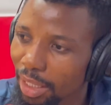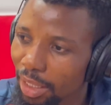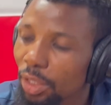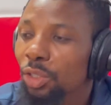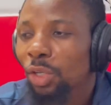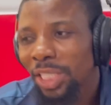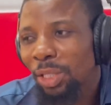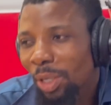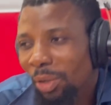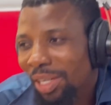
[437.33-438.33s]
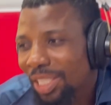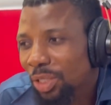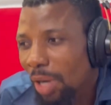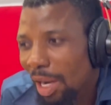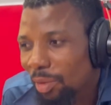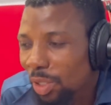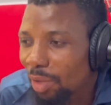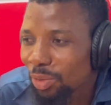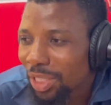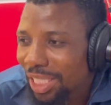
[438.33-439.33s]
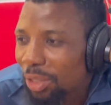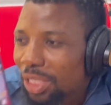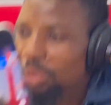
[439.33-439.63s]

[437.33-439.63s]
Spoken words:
You just say you recorded this song, I heard you even say it's